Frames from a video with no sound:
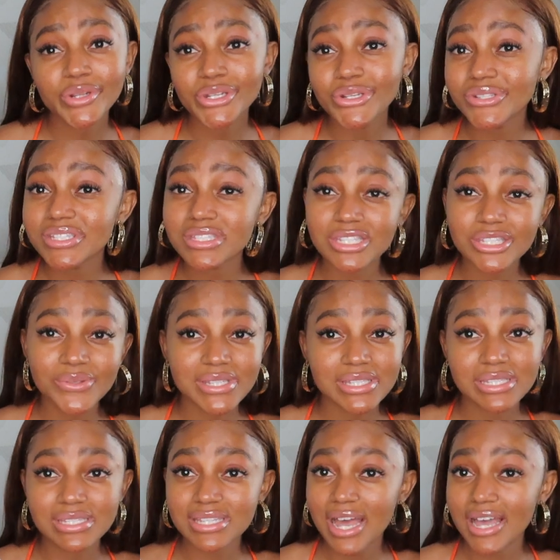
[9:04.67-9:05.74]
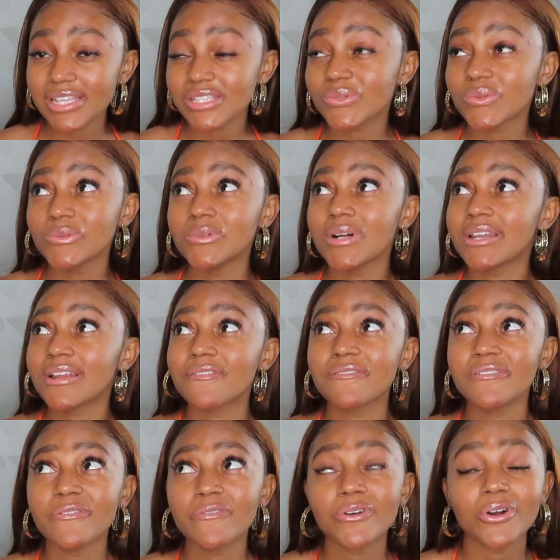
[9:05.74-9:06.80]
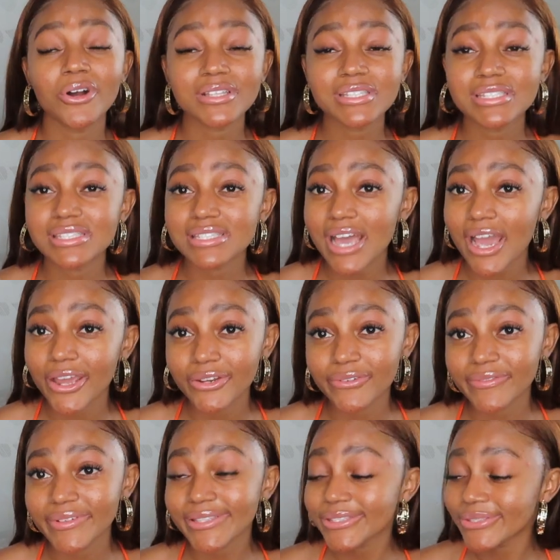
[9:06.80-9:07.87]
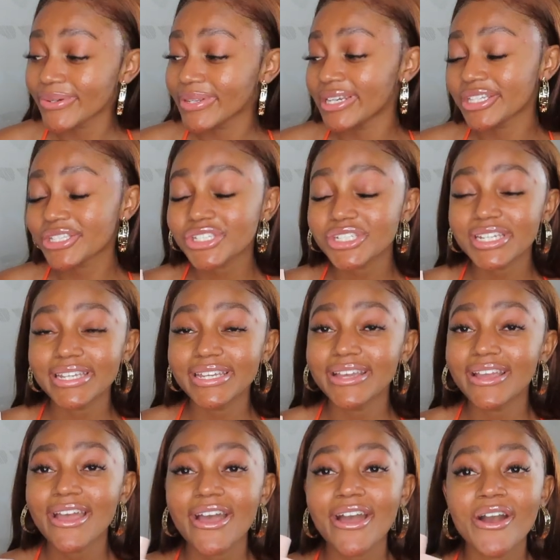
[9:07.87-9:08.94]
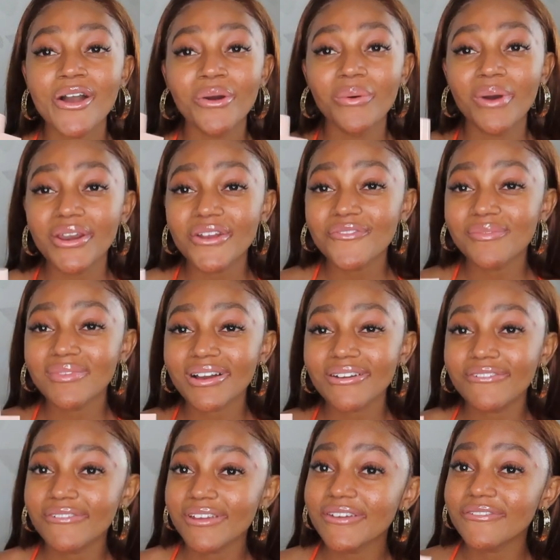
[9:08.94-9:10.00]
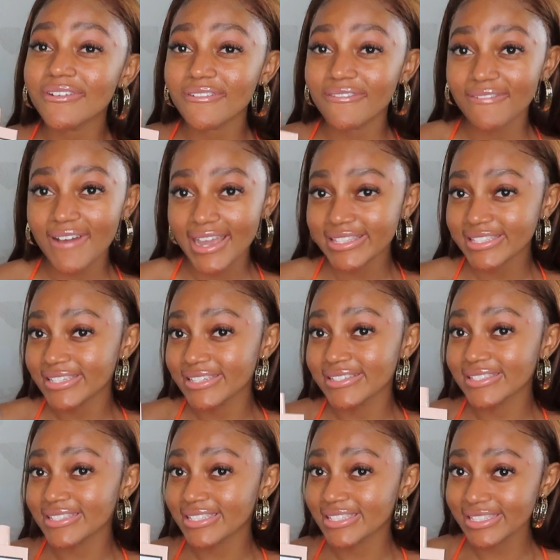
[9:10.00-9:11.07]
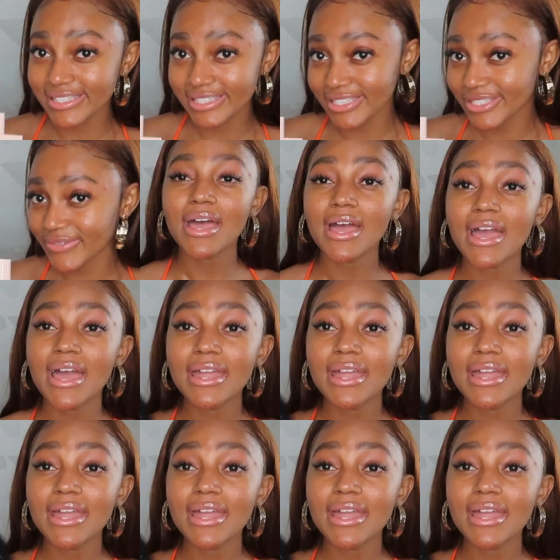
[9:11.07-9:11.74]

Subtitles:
been using this one since high school and I've never gotten tired of it. So literally, one of my favorite fighters is this one.